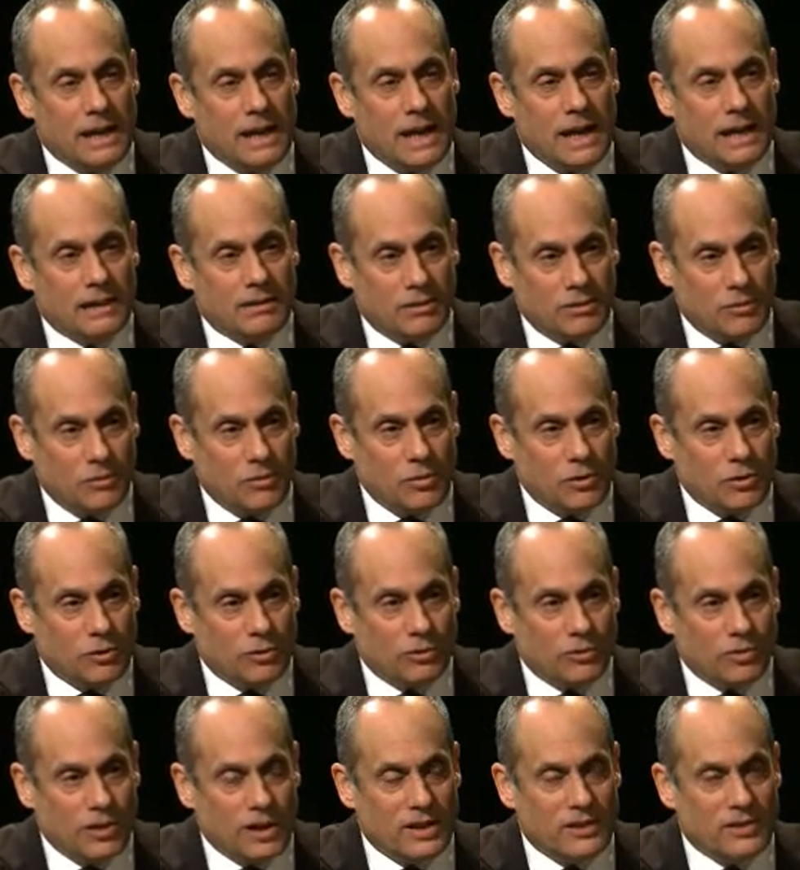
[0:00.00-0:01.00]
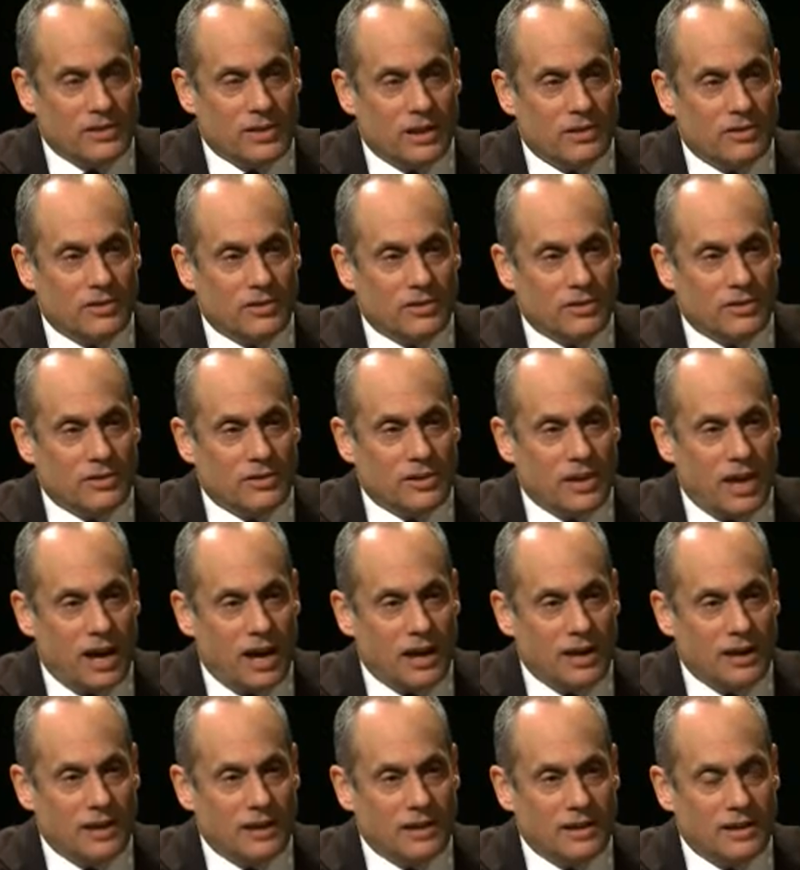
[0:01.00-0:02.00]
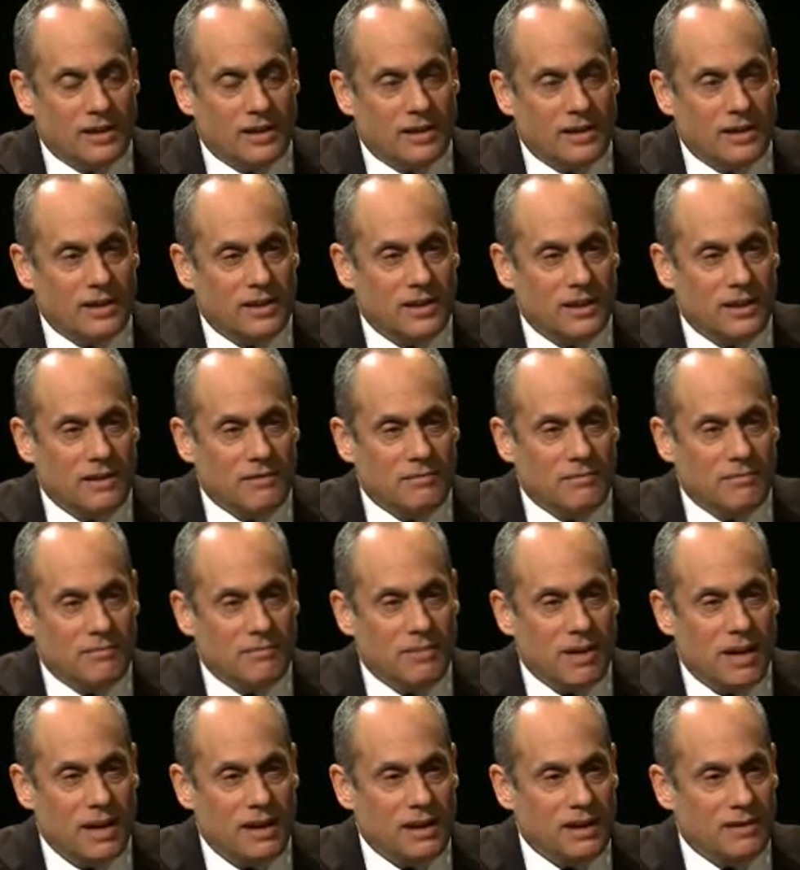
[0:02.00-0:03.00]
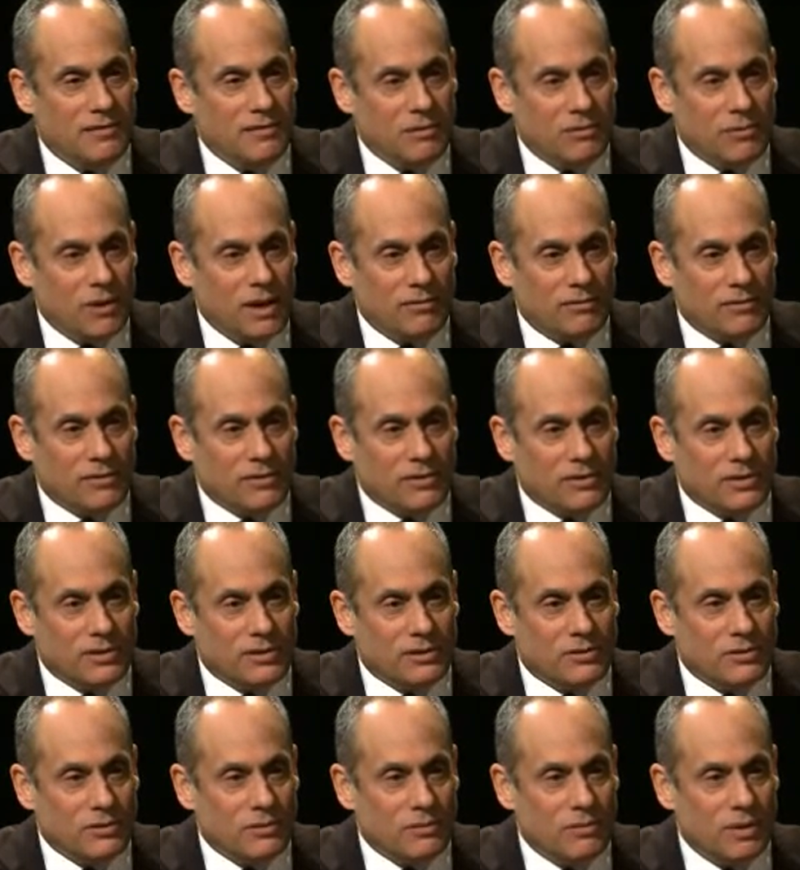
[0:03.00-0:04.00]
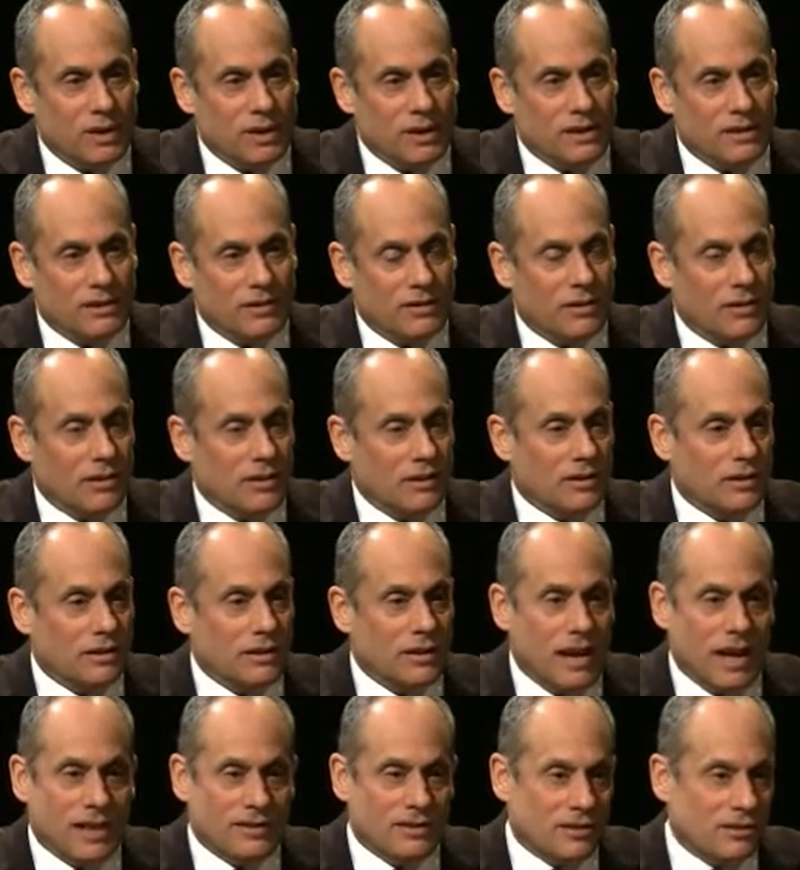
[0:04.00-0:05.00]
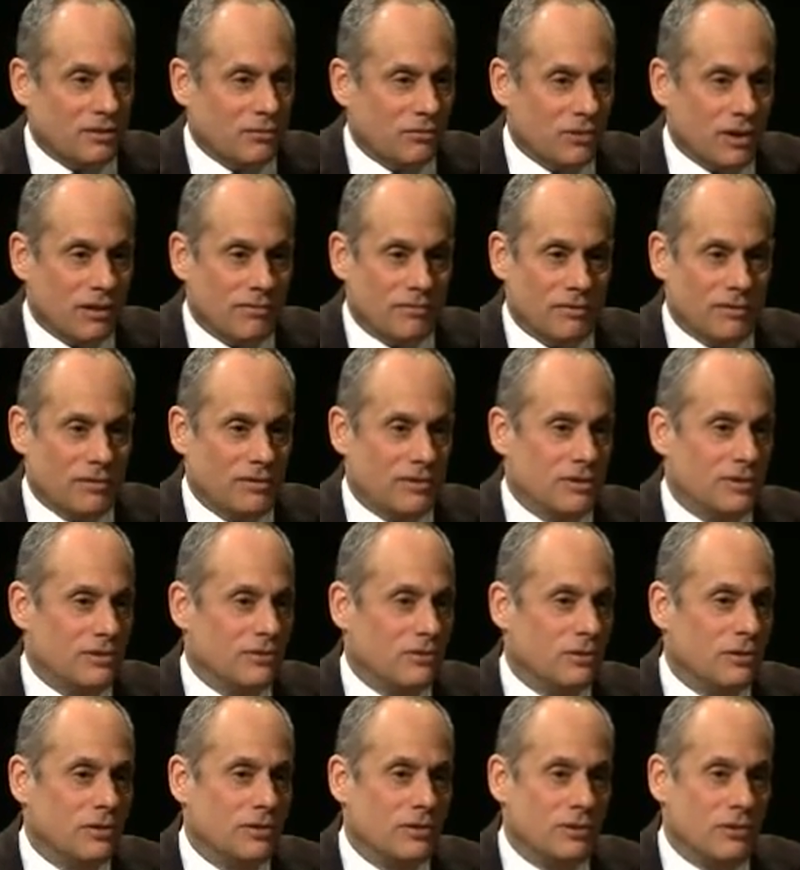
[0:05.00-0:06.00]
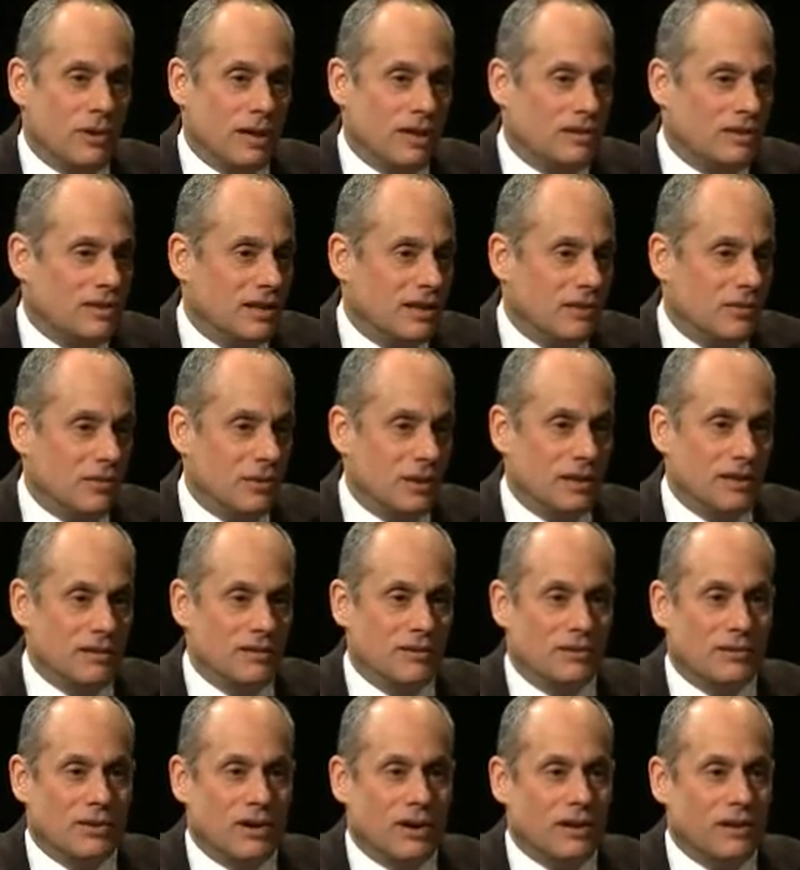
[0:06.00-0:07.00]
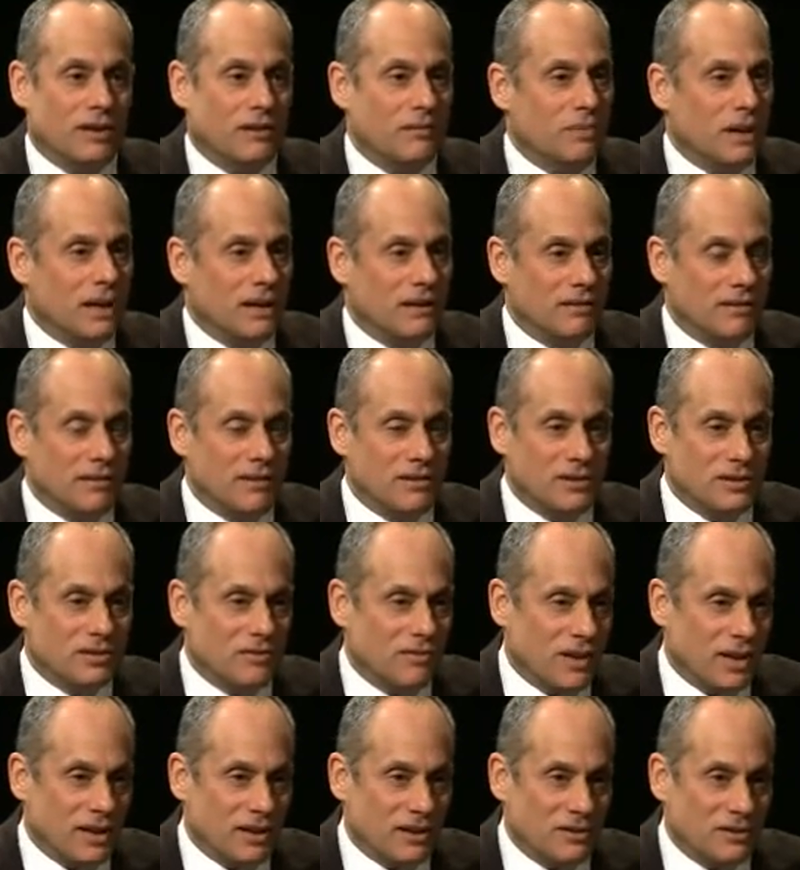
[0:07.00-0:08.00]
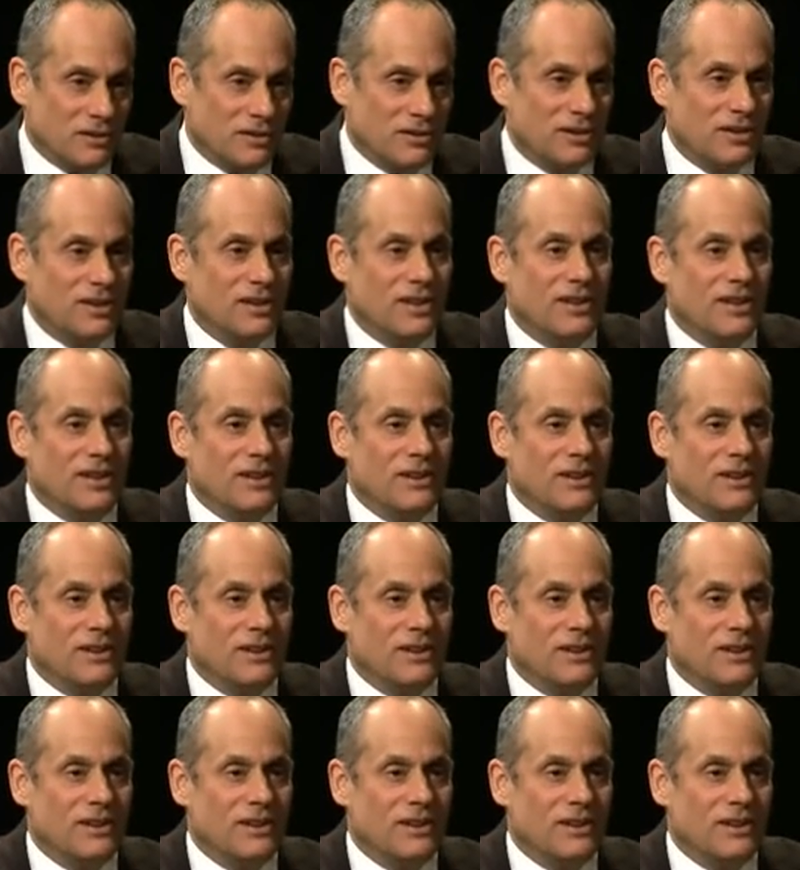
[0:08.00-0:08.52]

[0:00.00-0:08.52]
at the World Trade Center site, that many of the references you make are classical references or to antiquity. You're talking about the Sphinx.